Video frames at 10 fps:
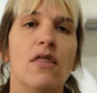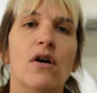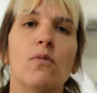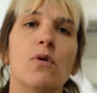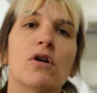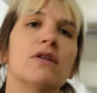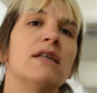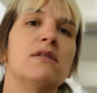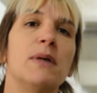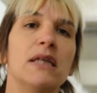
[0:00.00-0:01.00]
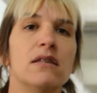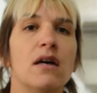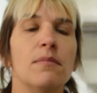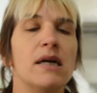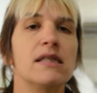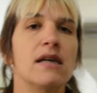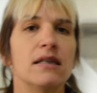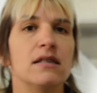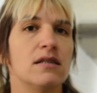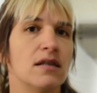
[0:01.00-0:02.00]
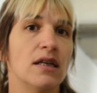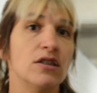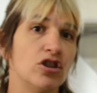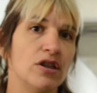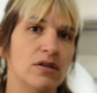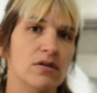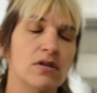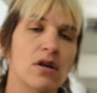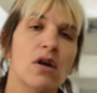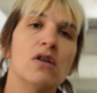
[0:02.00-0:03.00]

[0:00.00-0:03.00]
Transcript: the work that's being done by scientists and engineers.